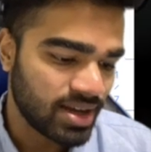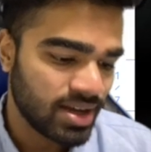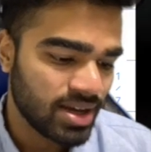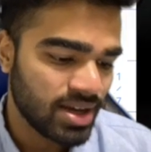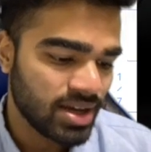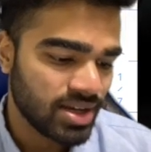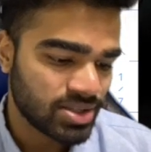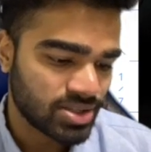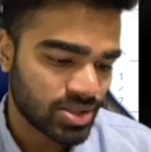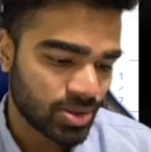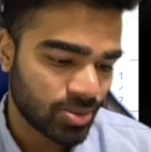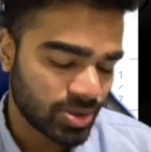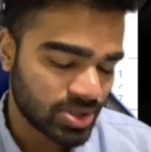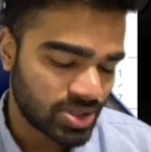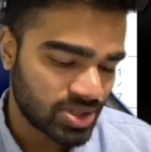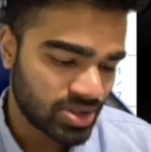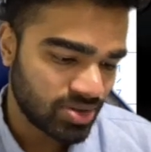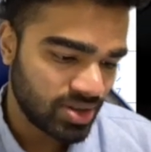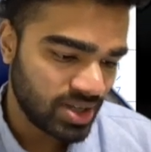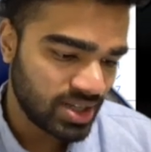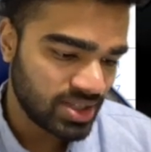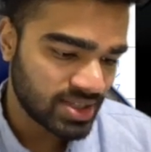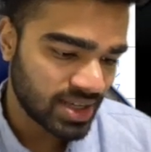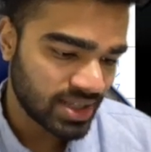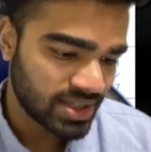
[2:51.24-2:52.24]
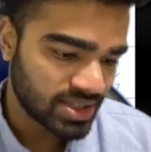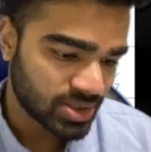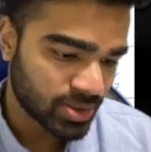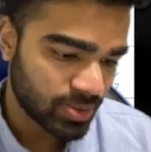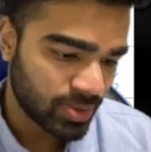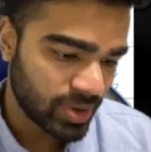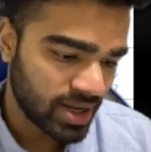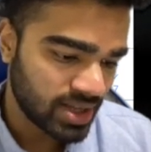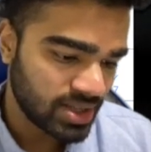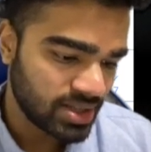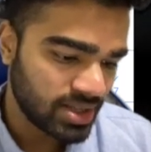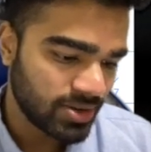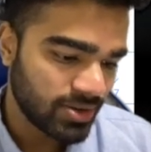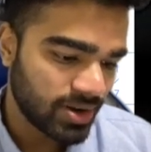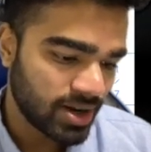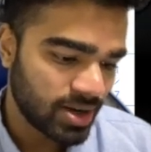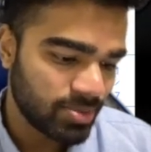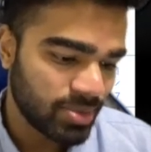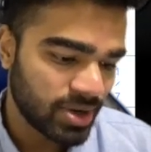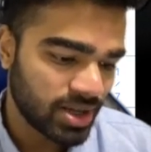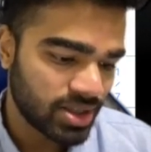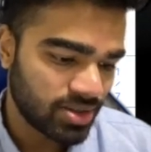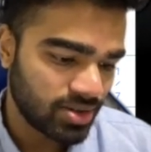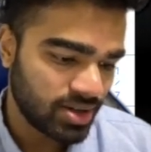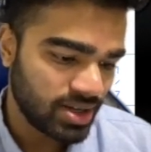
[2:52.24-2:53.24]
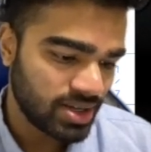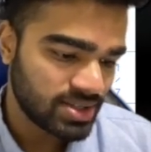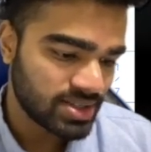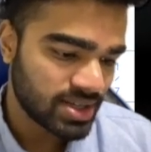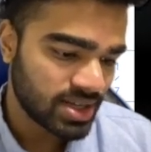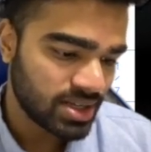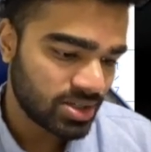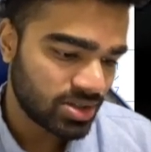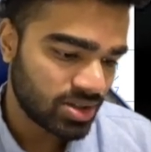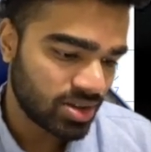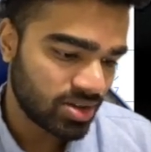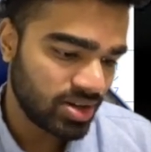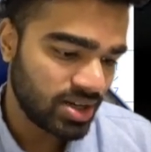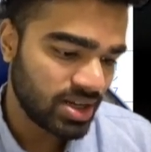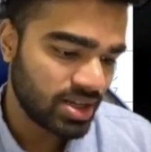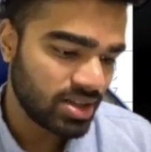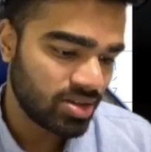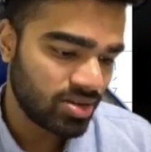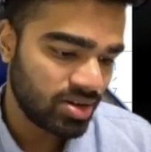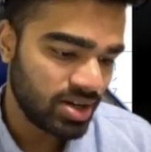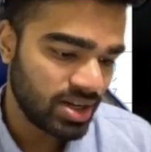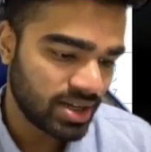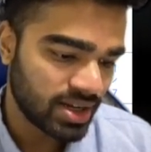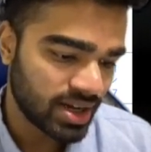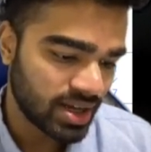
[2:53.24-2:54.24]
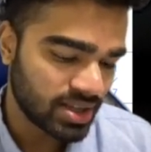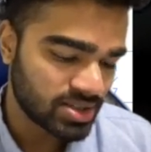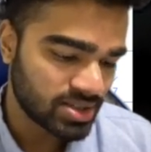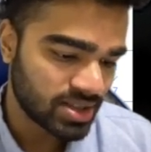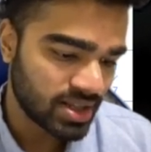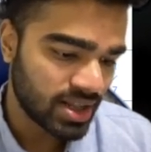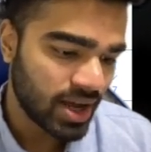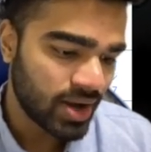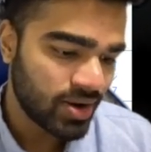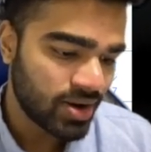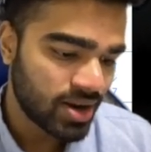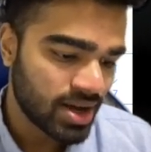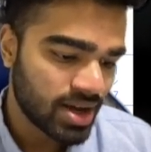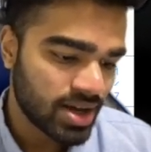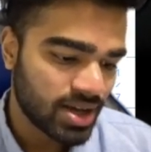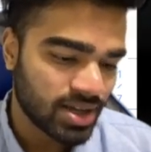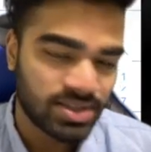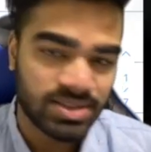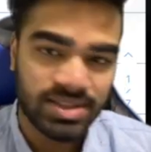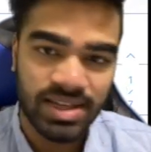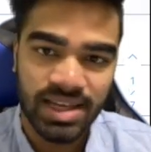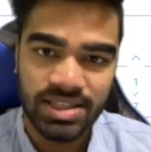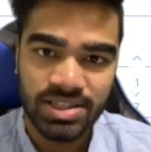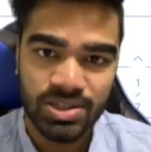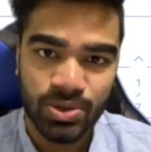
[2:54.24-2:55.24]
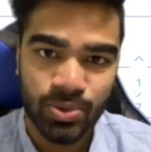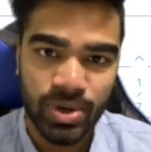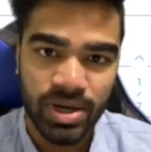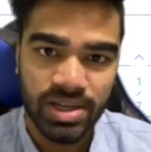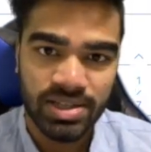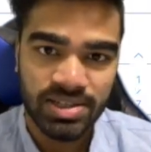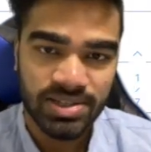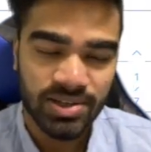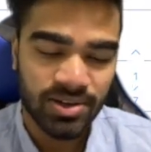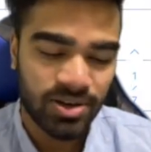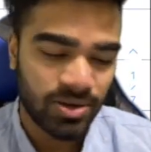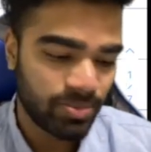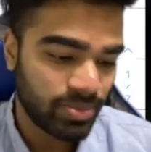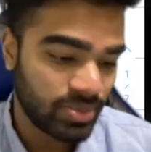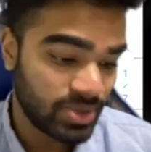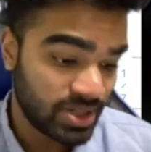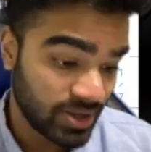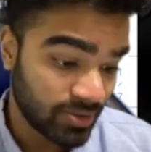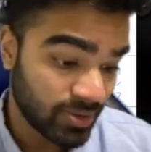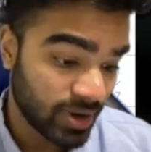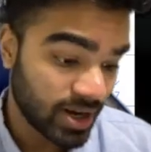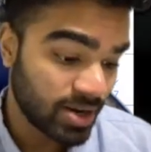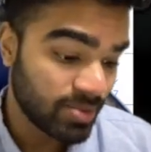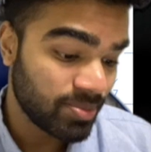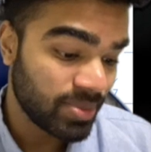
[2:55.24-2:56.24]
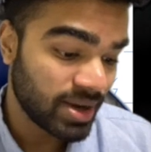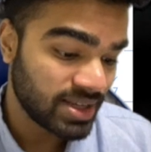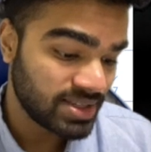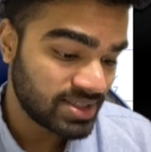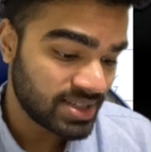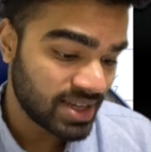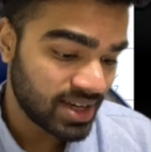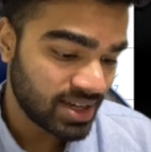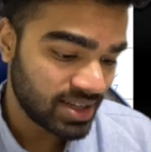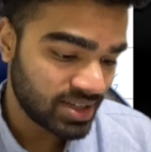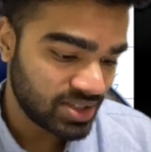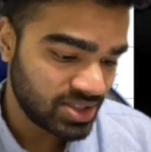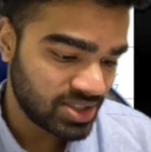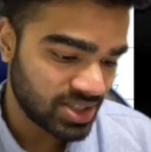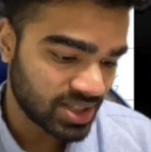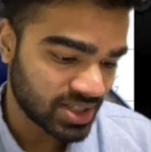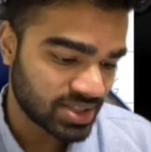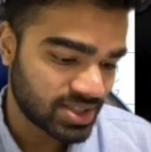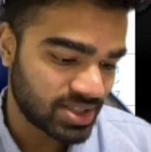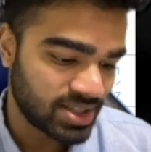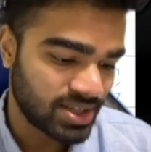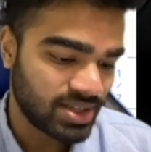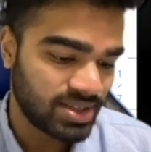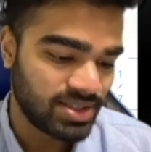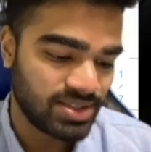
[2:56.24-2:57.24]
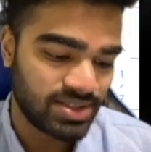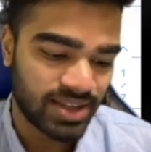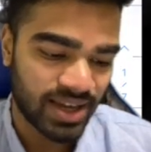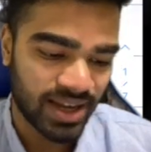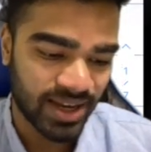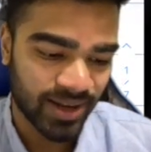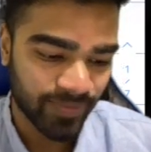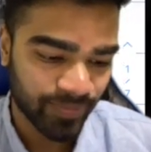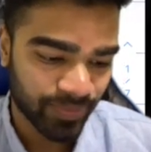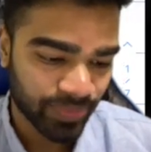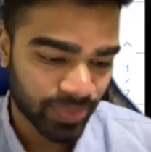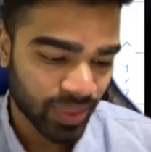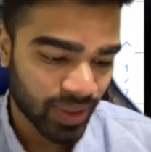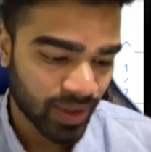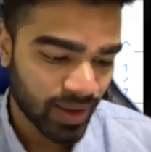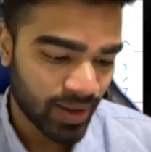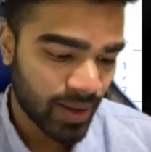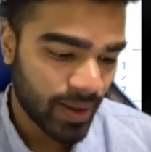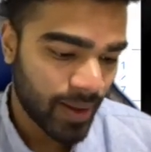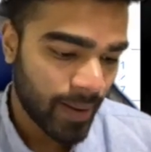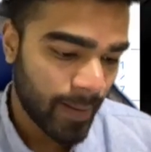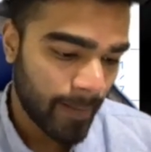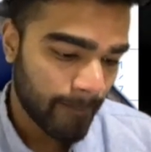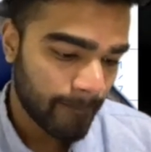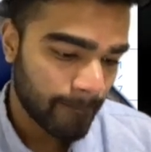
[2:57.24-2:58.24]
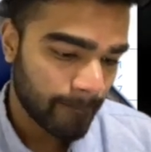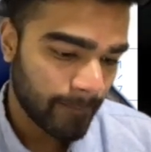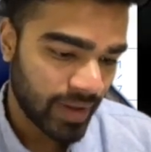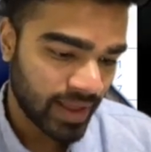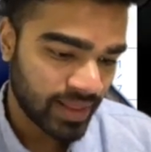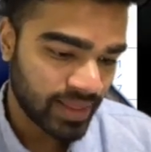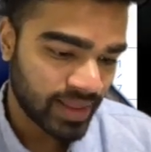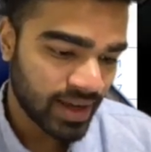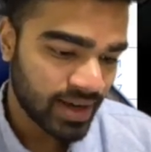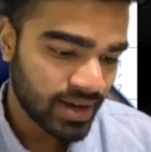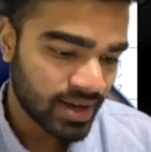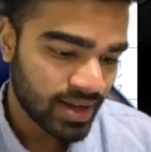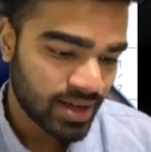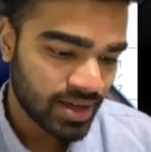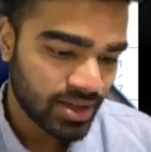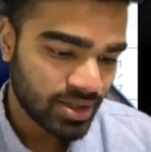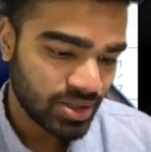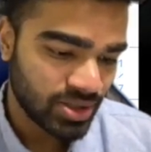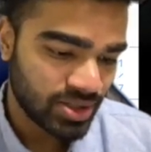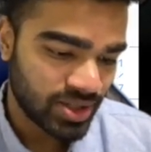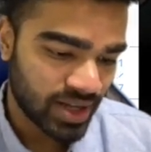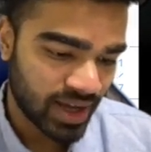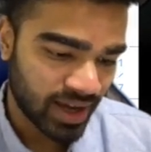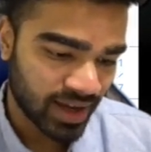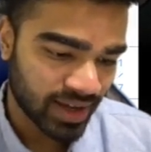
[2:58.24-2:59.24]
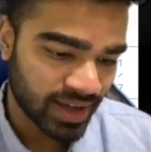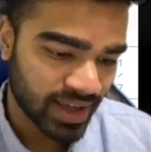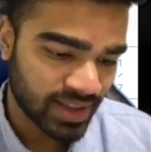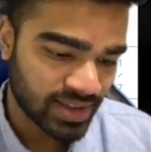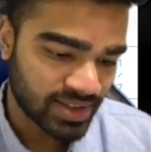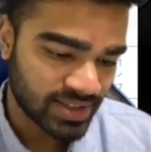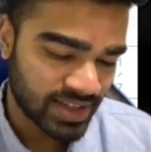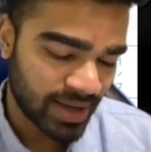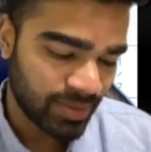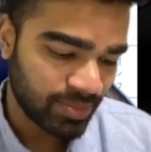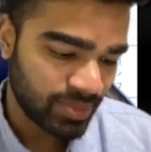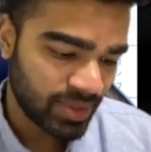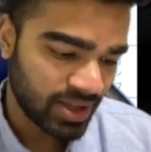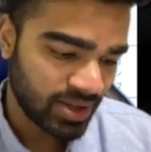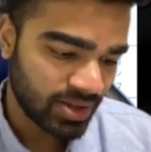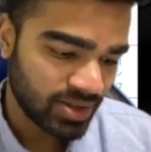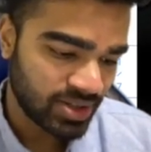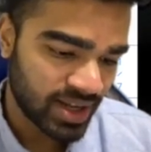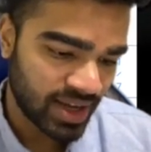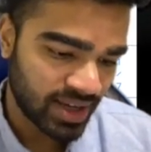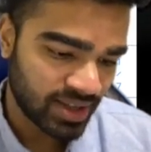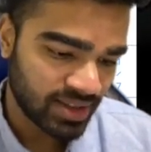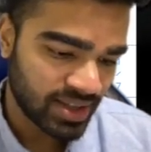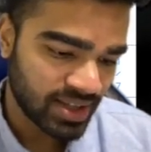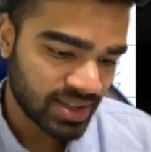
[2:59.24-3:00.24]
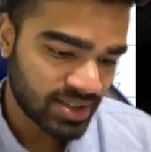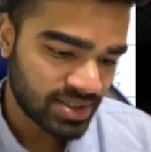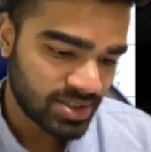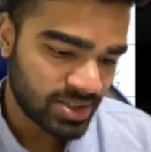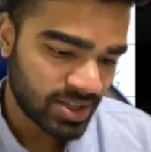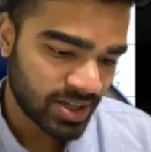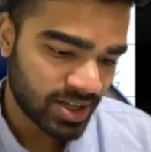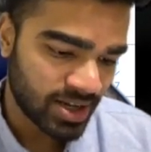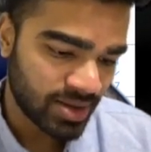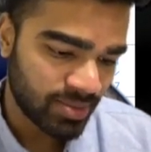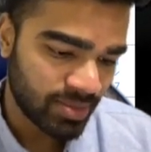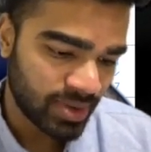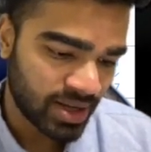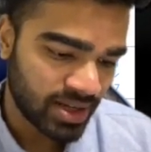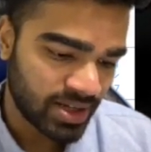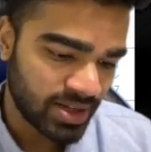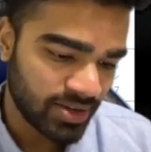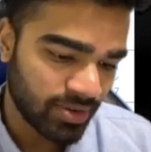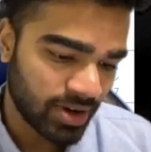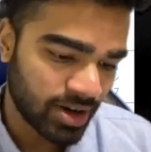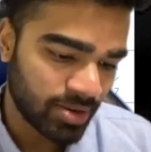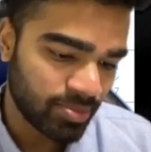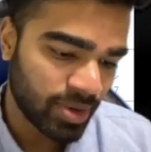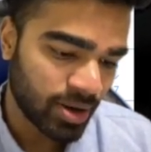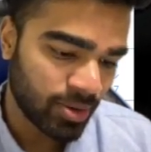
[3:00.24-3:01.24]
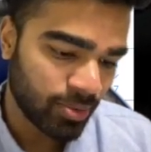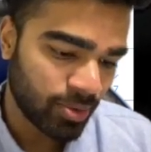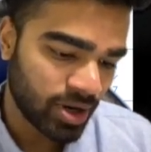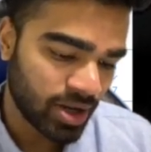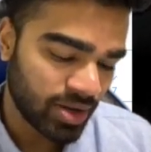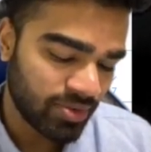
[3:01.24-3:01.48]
So what's 3z squared divided by 3z? 3 and 3 cancel out. Z squared divided by z is just z. And then you take, again, same thing. You take this term and divide by whatever